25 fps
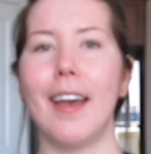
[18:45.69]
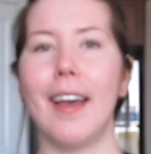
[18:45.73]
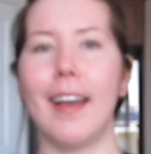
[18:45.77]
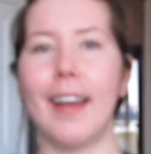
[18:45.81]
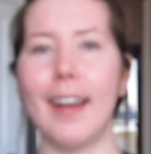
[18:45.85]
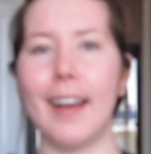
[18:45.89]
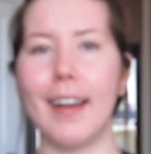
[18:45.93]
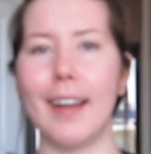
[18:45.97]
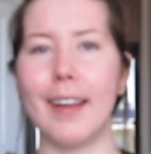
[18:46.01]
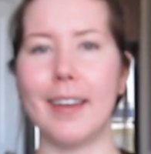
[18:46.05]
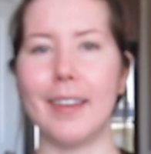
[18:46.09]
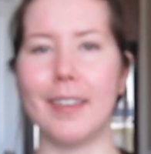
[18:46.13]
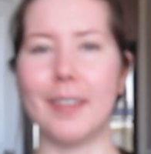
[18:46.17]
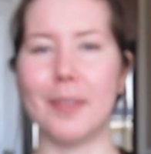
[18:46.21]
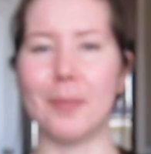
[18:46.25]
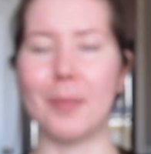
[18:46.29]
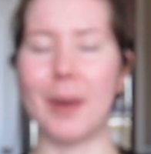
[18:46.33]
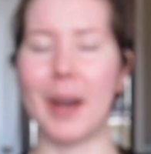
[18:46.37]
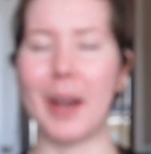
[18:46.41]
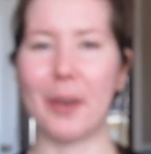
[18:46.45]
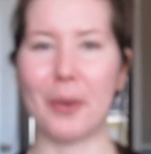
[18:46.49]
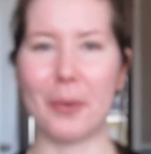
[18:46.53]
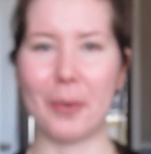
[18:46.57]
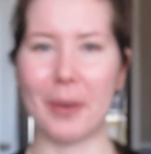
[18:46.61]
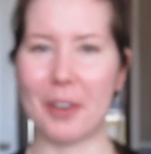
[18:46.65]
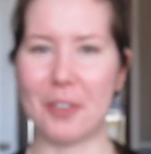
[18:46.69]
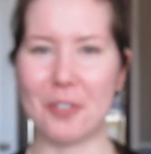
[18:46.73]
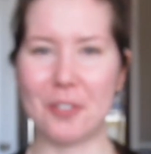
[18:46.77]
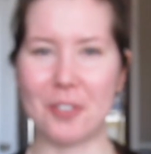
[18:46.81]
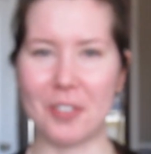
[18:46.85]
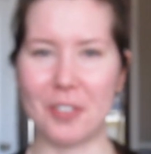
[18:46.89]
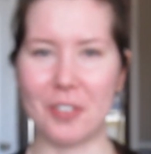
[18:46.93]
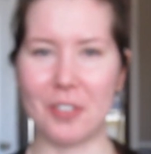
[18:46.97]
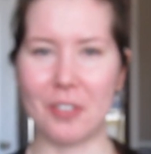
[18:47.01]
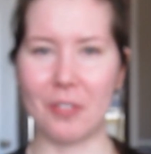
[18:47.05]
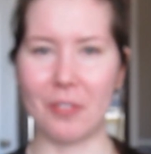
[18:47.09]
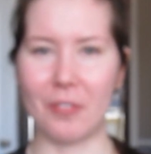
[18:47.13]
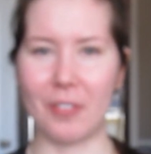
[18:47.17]
And my
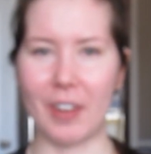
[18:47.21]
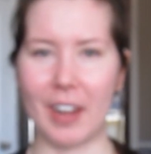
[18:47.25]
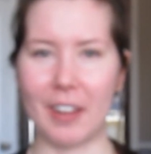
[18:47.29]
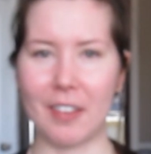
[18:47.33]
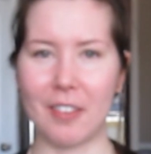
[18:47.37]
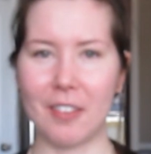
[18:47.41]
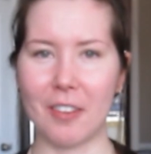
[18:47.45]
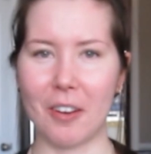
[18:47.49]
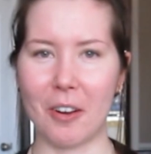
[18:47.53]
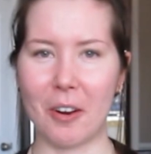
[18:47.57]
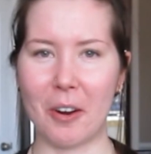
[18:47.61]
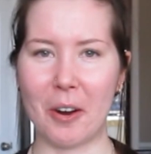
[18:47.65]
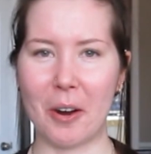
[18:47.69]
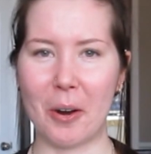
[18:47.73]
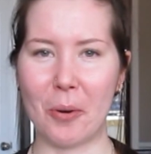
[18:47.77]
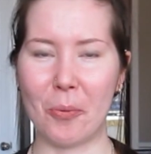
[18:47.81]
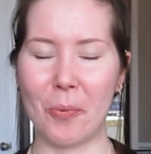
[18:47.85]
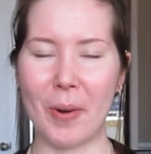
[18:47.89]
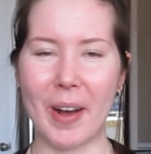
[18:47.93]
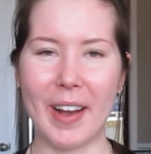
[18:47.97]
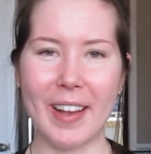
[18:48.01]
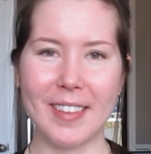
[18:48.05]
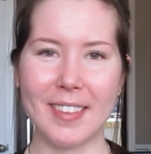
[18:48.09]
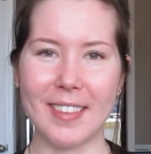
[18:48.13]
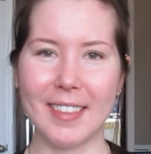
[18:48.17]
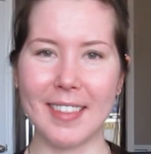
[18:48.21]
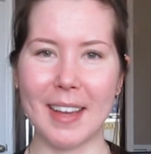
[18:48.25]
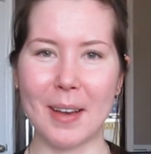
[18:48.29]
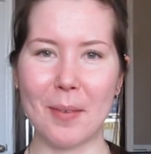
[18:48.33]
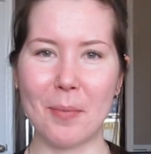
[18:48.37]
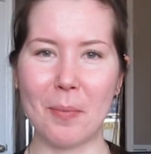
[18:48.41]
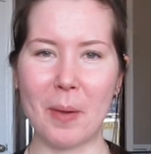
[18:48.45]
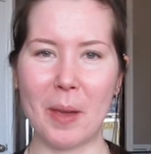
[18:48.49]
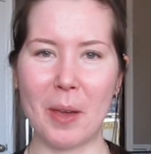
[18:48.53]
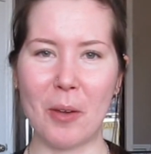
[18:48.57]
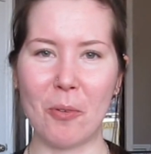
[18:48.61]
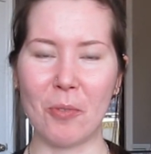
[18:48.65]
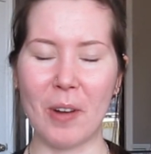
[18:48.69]
question to vets are, why isn't that
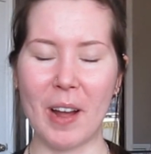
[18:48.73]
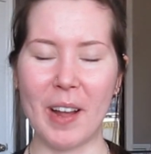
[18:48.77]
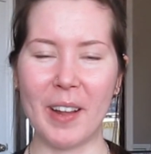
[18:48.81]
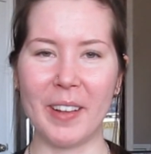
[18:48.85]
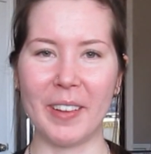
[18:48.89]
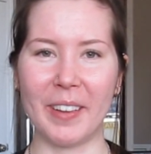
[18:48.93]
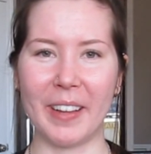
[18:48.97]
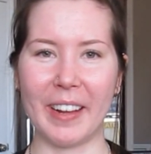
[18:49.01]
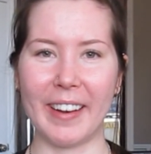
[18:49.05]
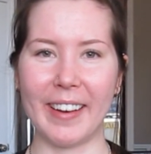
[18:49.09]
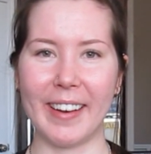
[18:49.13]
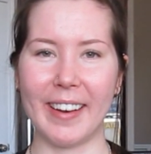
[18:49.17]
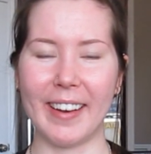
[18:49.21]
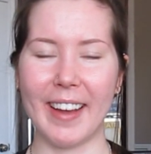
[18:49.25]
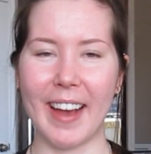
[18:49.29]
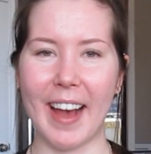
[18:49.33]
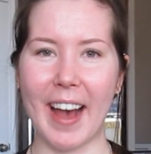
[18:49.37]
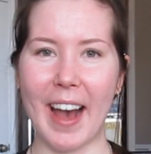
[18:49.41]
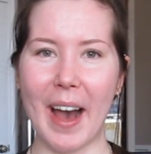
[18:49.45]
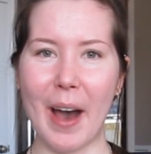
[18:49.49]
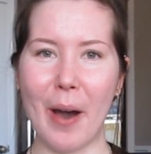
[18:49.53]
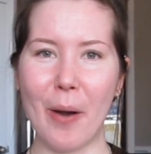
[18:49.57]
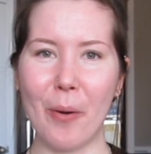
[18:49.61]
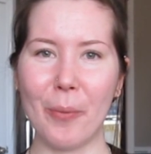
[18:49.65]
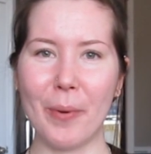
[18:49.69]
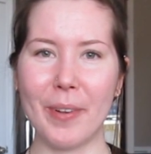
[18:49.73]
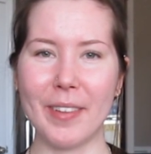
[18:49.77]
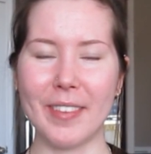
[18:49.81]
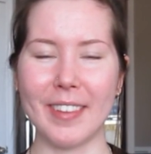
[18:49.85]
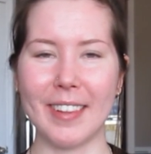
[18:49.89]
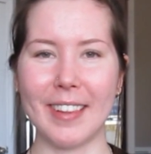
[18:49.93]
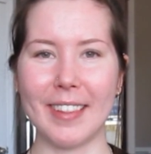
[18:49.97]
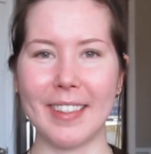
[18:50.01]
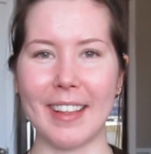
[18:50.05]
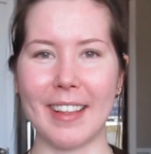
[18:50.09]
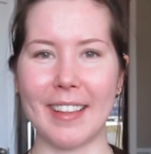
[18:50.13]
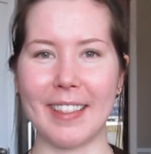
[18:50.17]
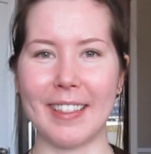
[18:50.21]
being regulated? How was
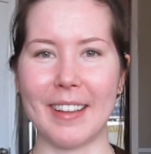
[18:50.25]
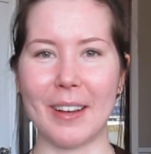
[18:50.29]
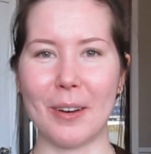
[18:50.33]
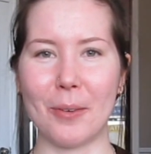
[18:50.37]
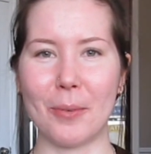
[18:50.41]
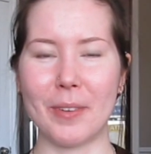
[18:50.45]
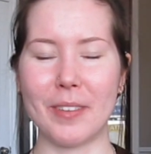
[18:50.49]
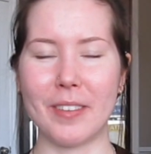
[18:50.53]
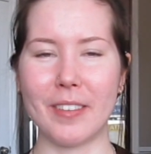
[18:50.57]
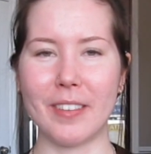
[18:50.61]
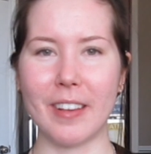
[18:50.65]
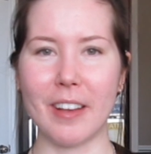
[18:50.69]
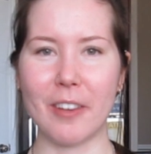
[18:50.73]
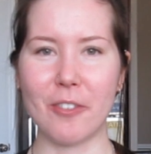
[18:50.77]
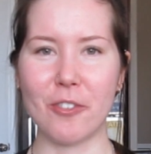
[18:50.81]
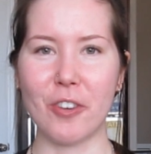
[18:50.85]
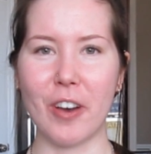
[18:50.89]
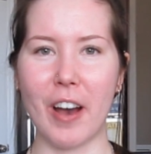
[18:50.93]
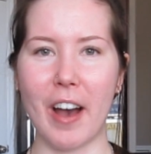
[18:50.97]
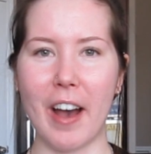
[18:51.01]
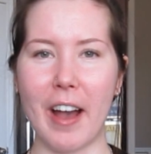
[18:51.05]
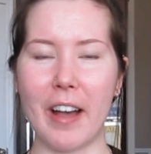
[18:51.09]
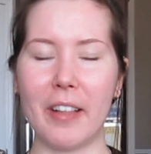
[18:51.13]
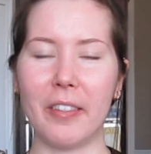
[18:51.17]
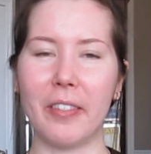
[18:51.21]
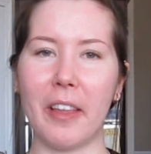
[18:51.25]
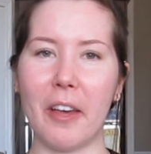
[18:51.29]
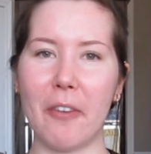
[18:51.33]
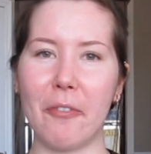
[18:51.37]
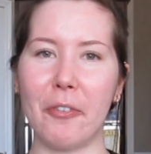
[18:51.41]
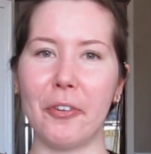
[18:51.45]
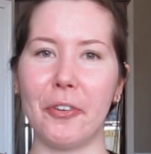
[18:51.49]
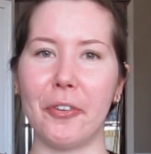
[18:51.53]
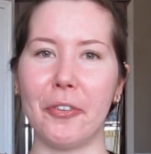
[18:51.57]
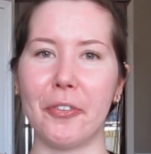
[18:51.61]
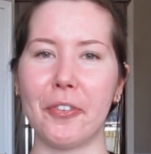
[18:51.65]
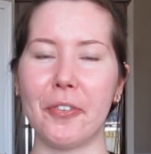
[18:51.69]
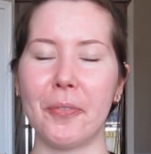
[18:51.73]
it that there was such high
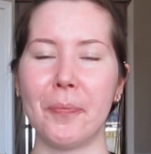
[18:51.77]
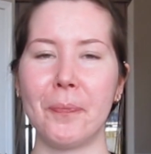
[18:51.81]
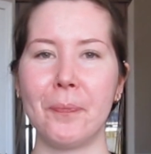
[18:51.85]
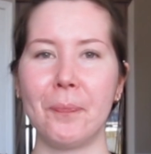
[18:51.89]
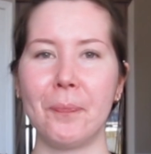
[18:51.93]
levels